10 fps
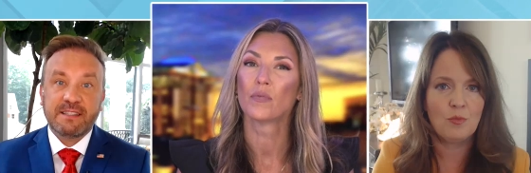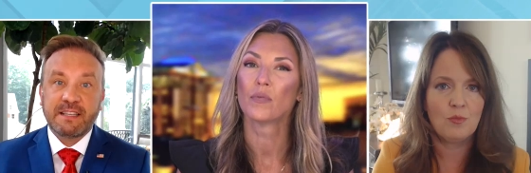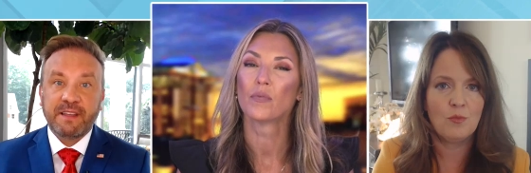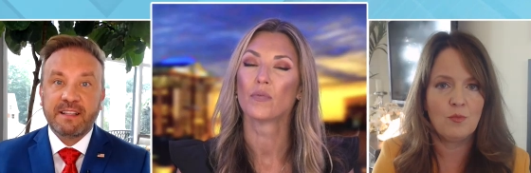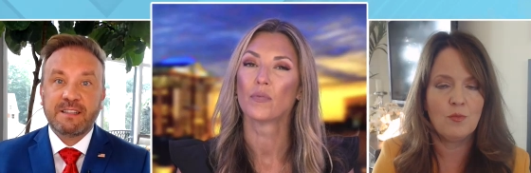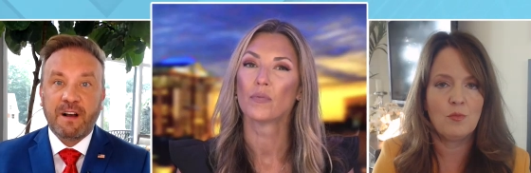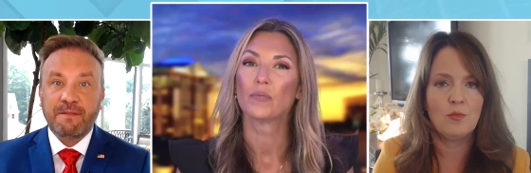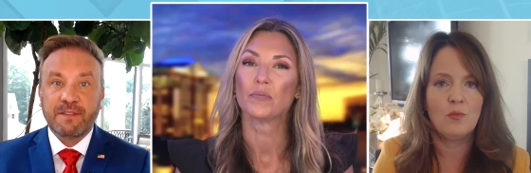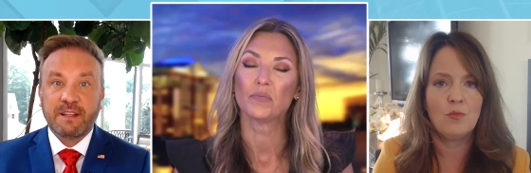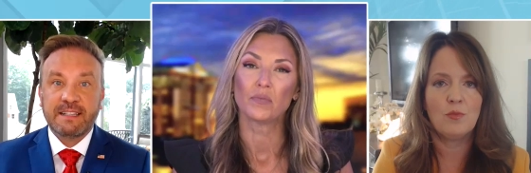Speaker 1: that's evolved over
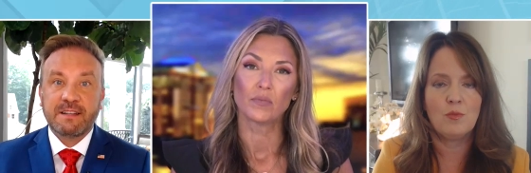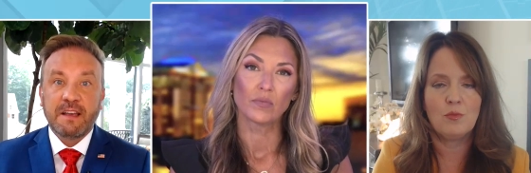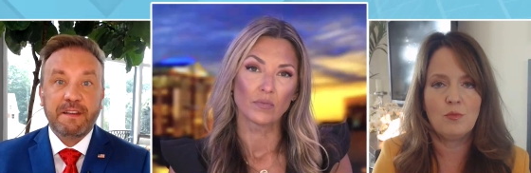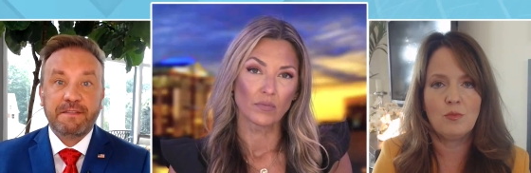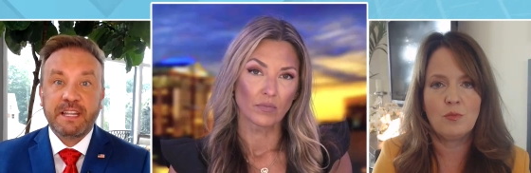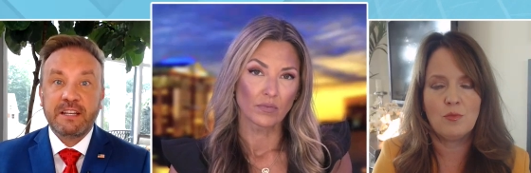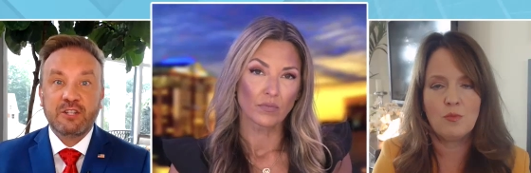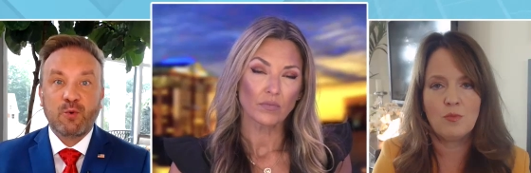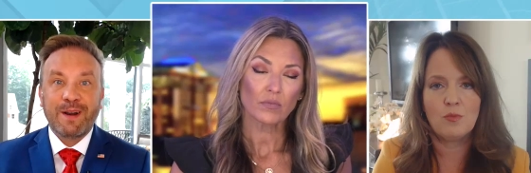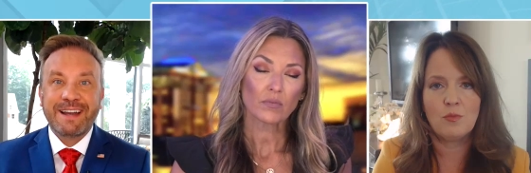the last
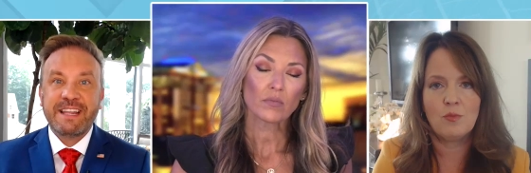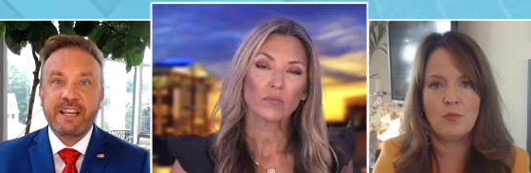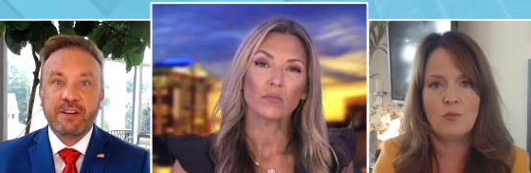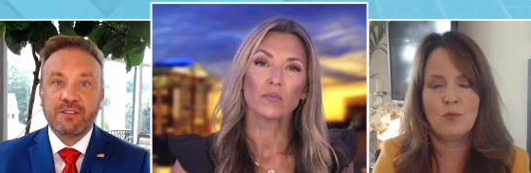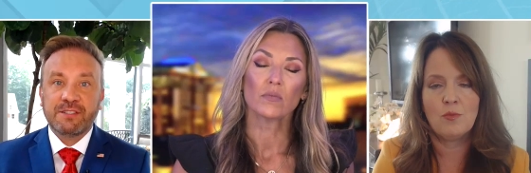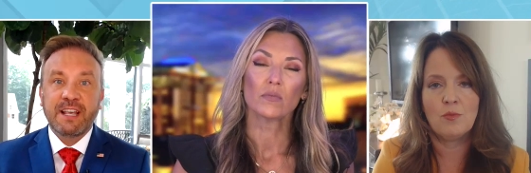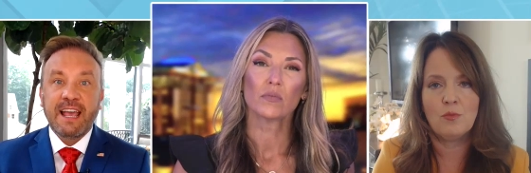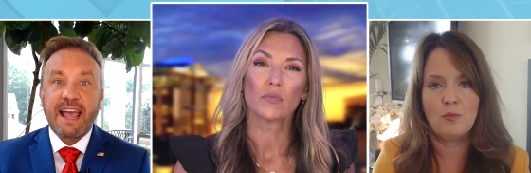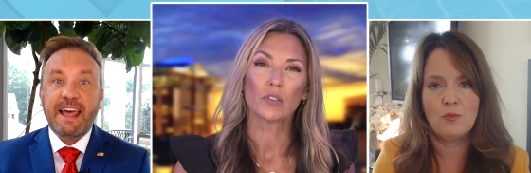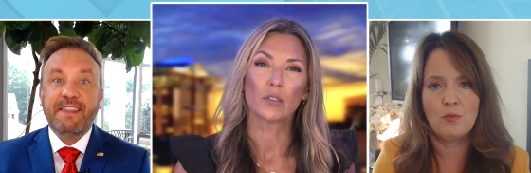15, 20 years,
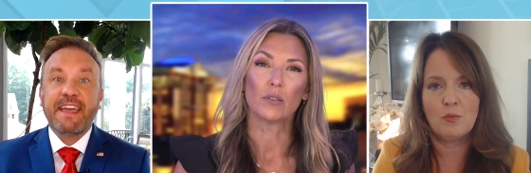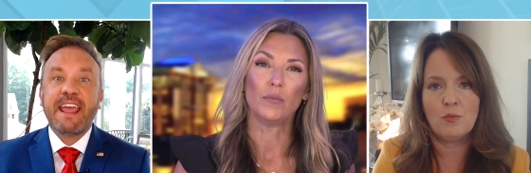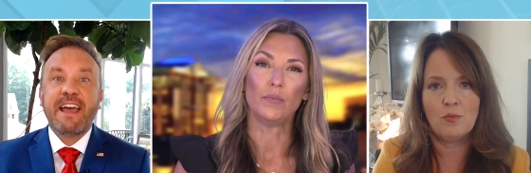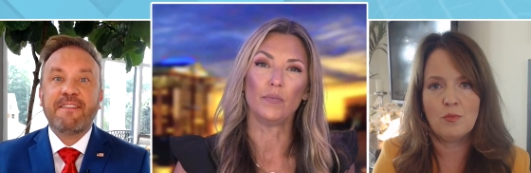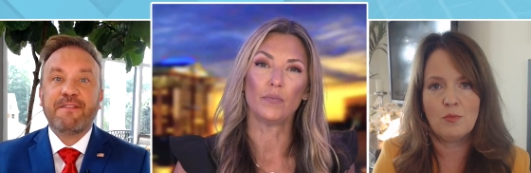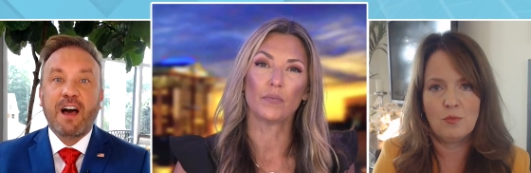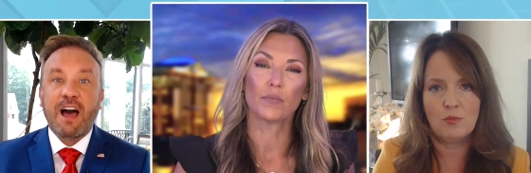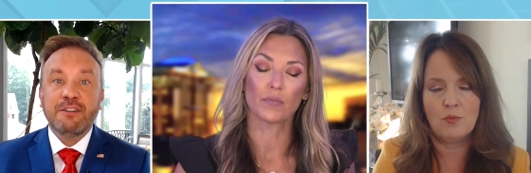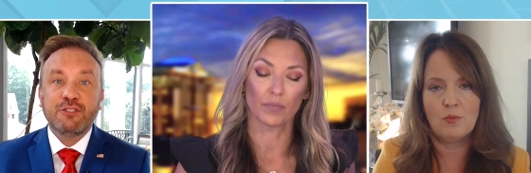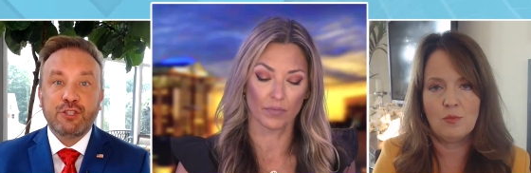and they have
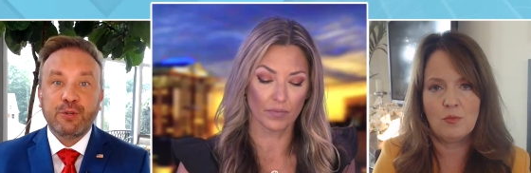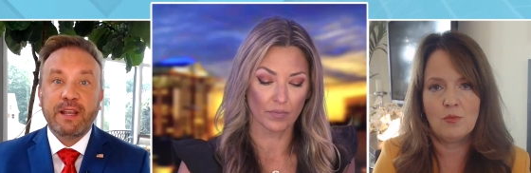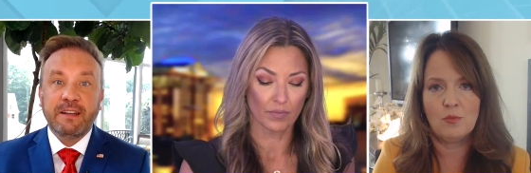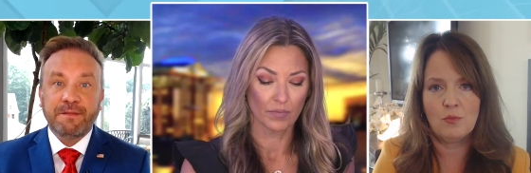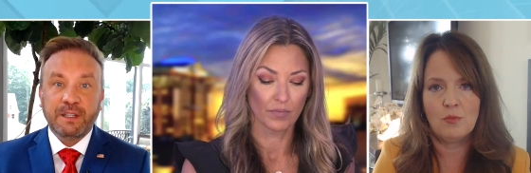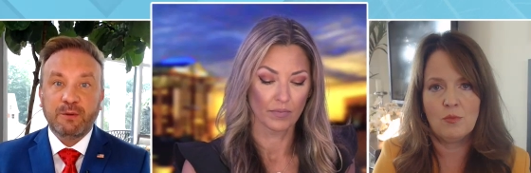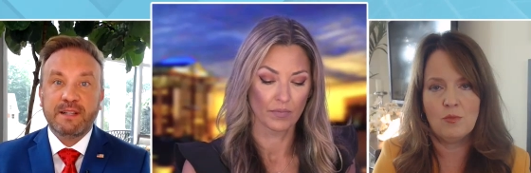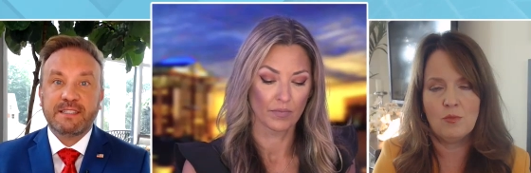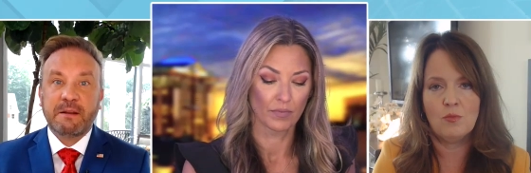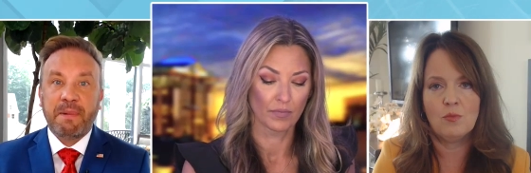undue
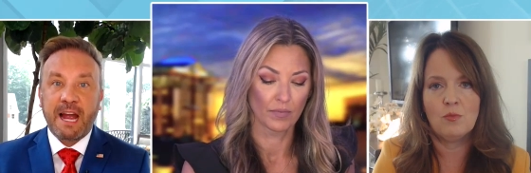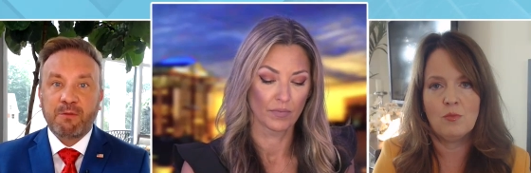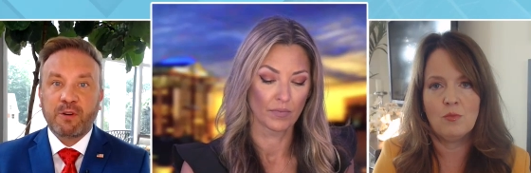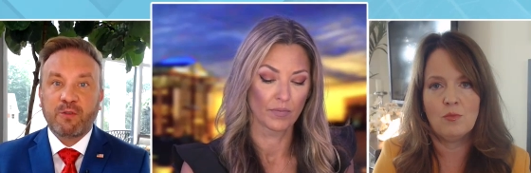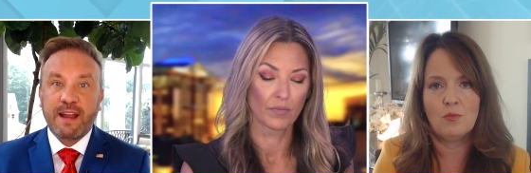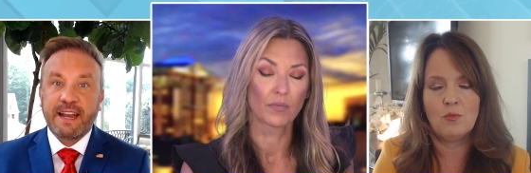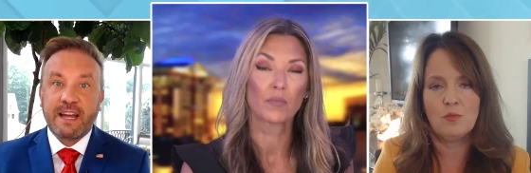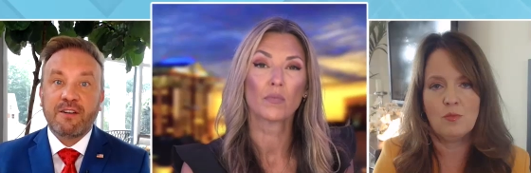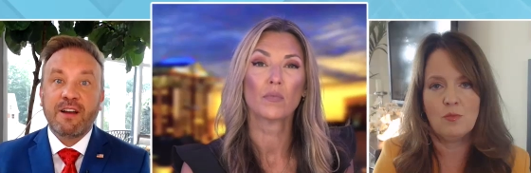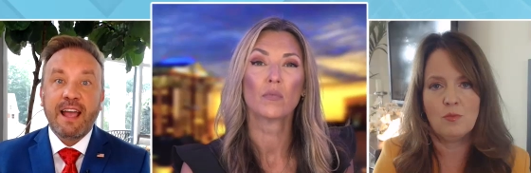influence and power right
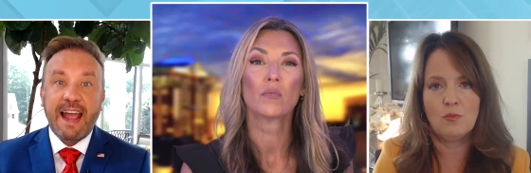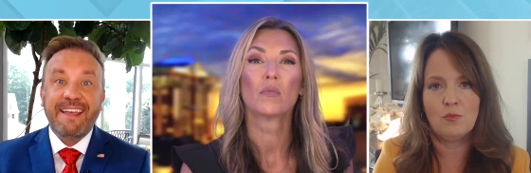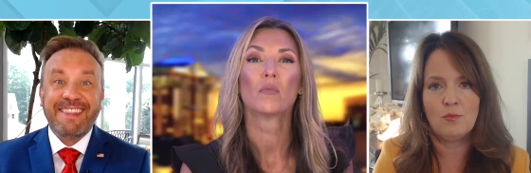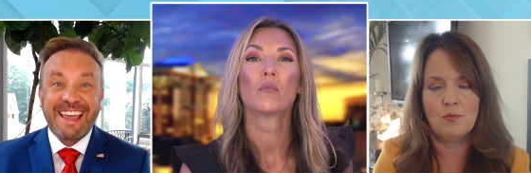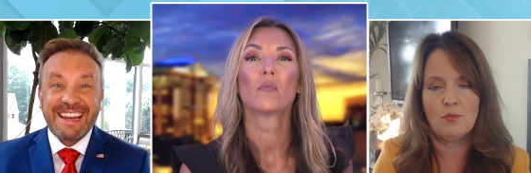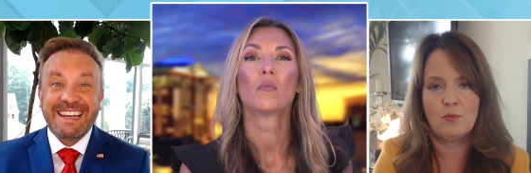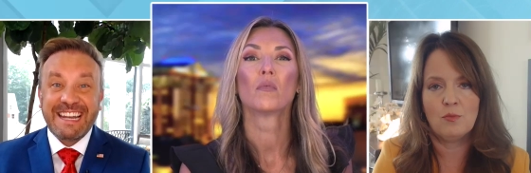now, and they